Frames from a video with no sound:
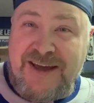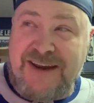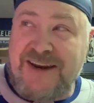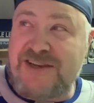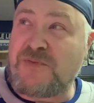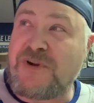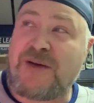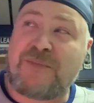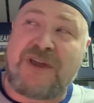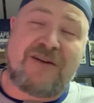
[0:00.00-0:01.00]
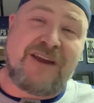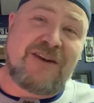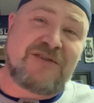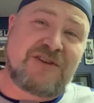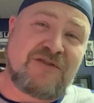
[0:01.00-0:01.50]
Next one up, Gary
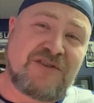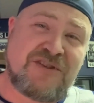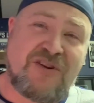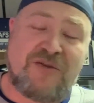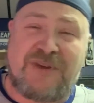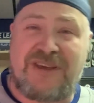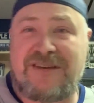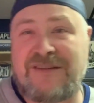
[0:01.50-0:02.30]
Anderson, Chris Dolby.